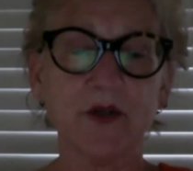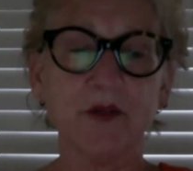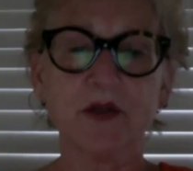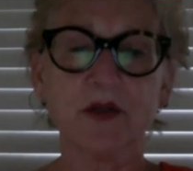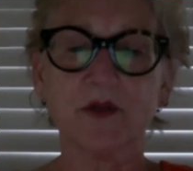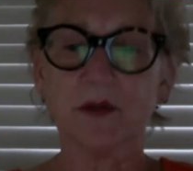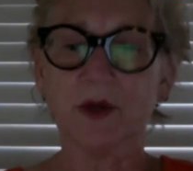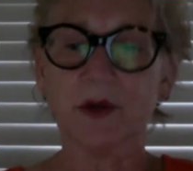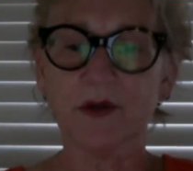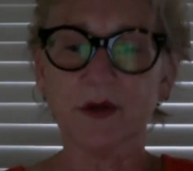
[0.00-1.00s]
Pozo were
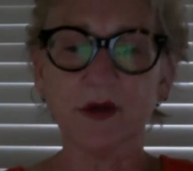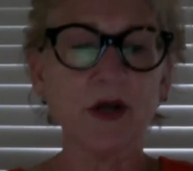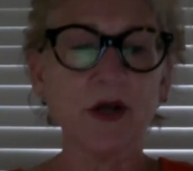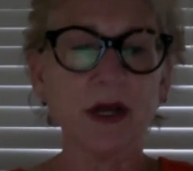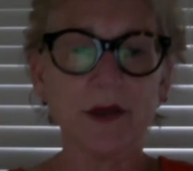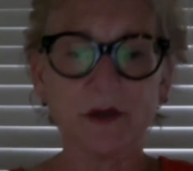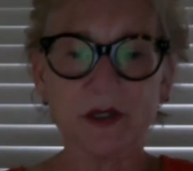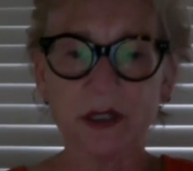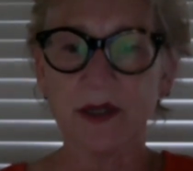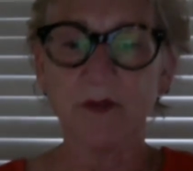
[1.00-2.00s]
both congueros.
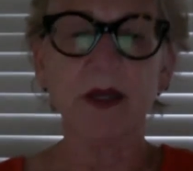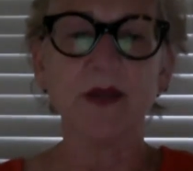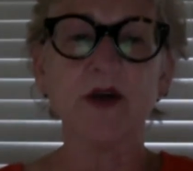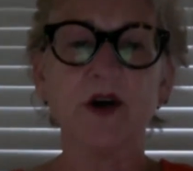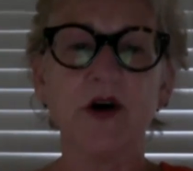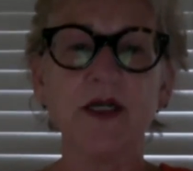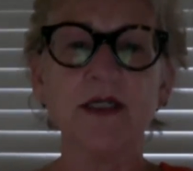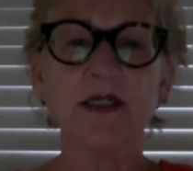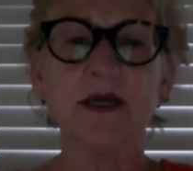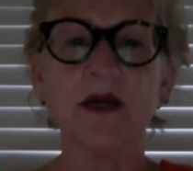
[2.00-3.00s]
They played the
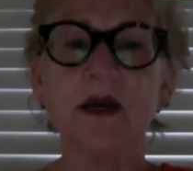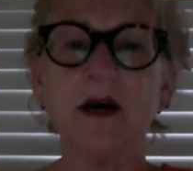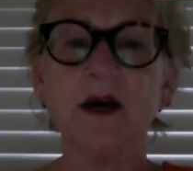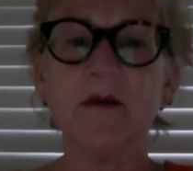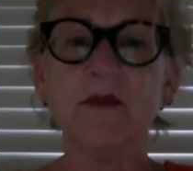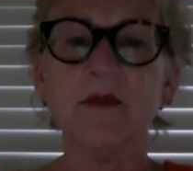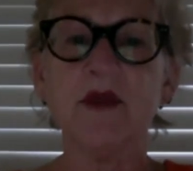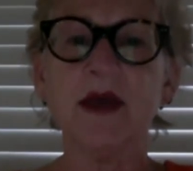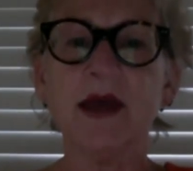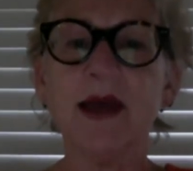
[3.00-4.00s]
congas.
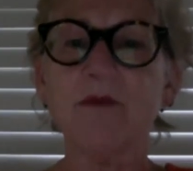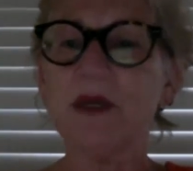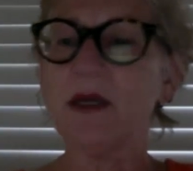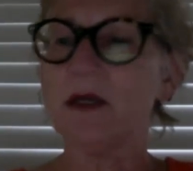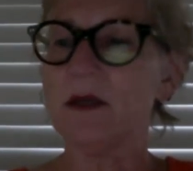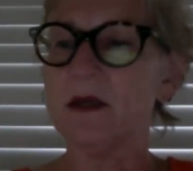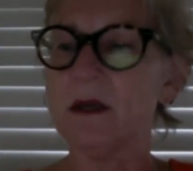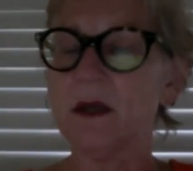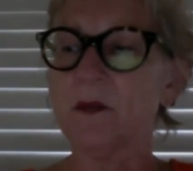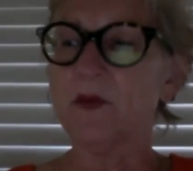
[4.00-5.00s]
They had been
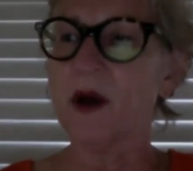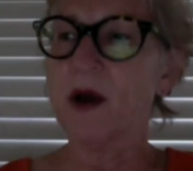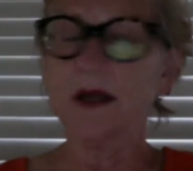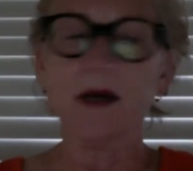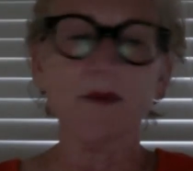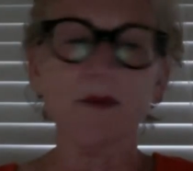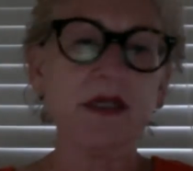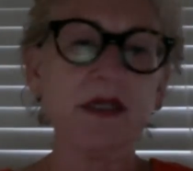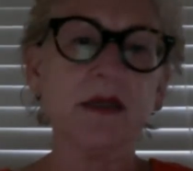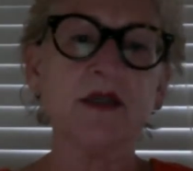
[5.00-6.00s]
brought up
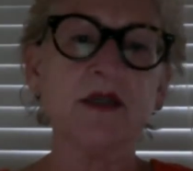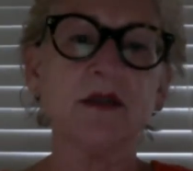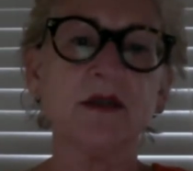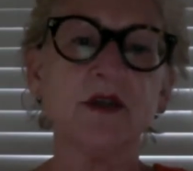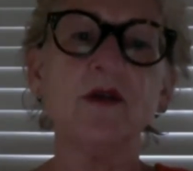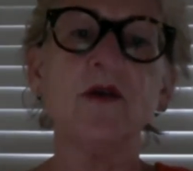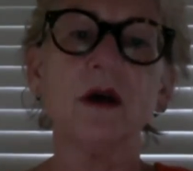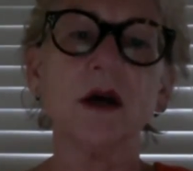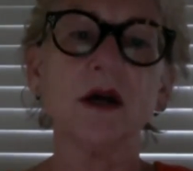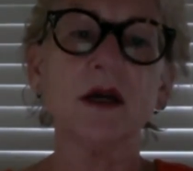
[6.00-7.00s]
to New
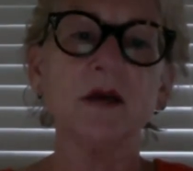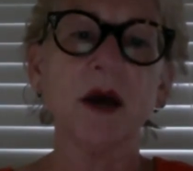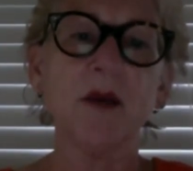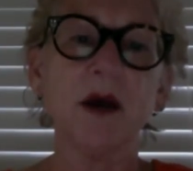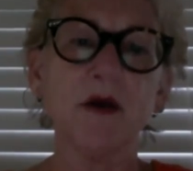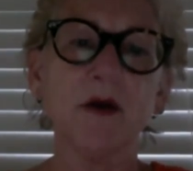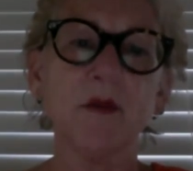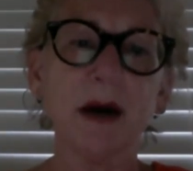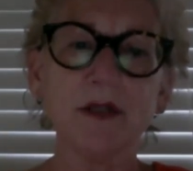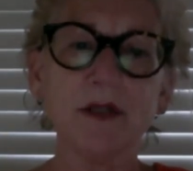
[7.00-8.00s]
York by Mario
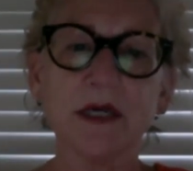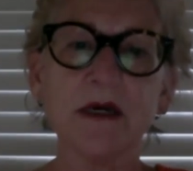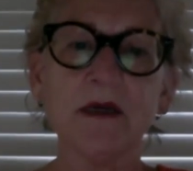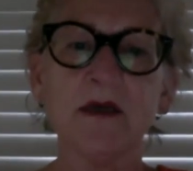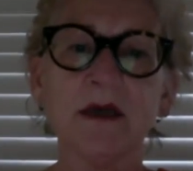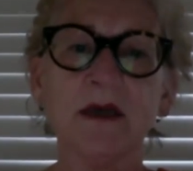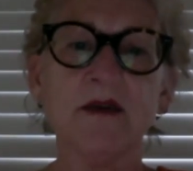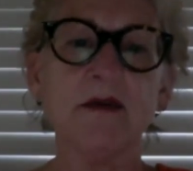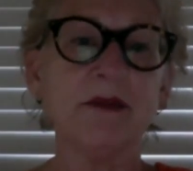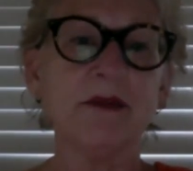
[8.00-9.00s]
Bauza
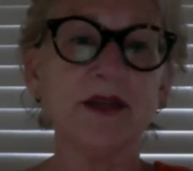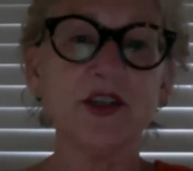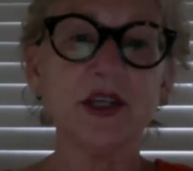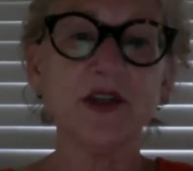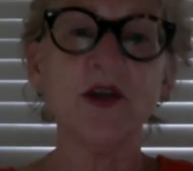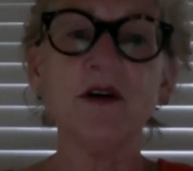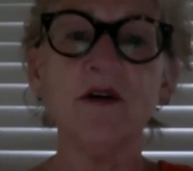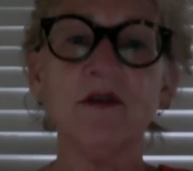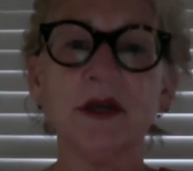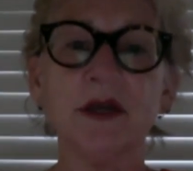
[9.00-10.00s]
and Machito,
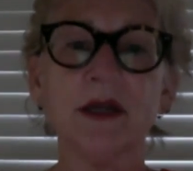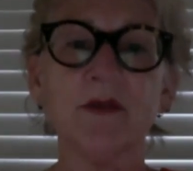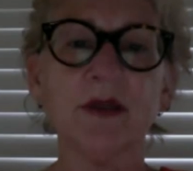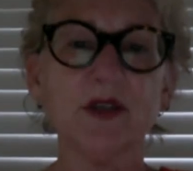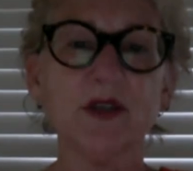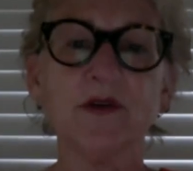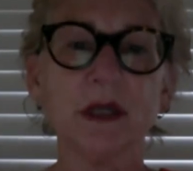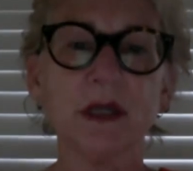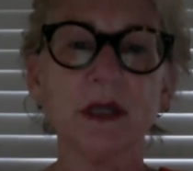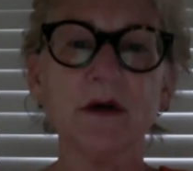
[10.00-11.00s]
Frank Machito
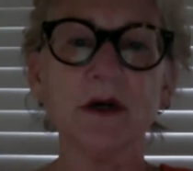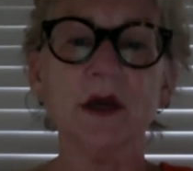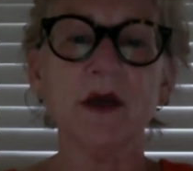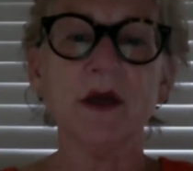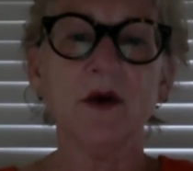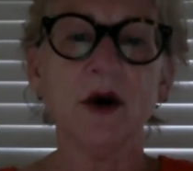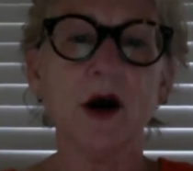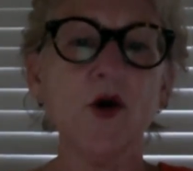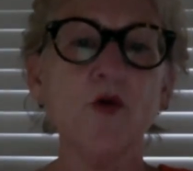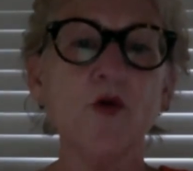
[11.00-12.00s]
Grillo,
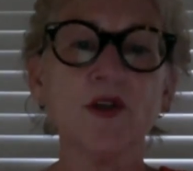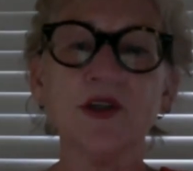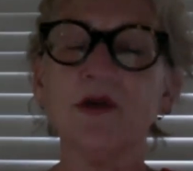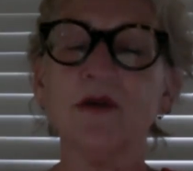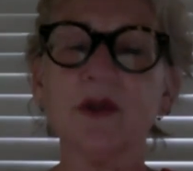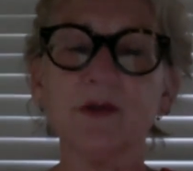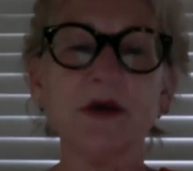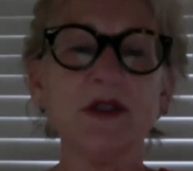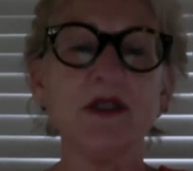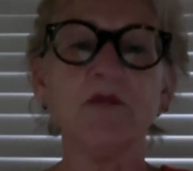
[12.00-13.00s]
who were two of the
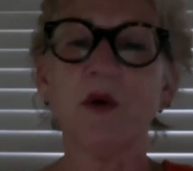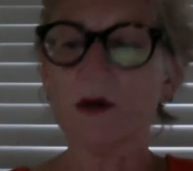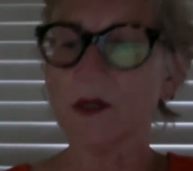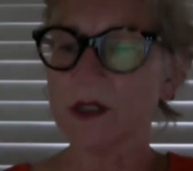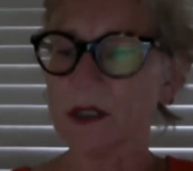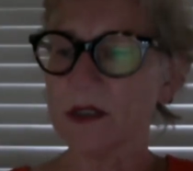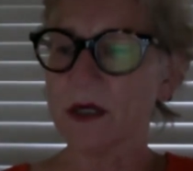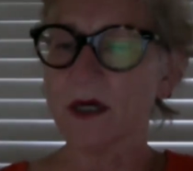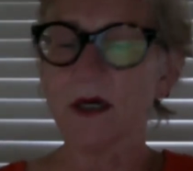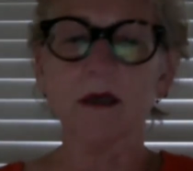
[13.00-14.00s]
most important
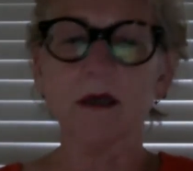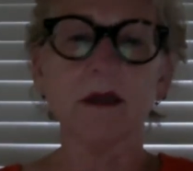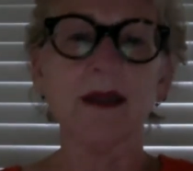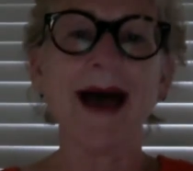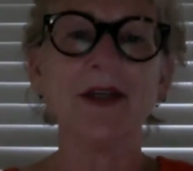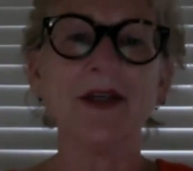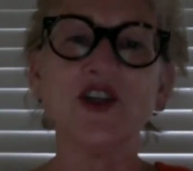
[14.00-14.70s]
Latin